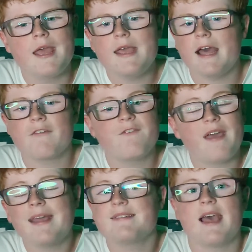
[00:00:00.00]
He had a
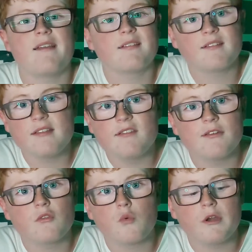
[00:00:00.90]
fantastic
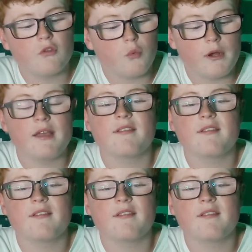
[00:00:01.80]
season in 2020,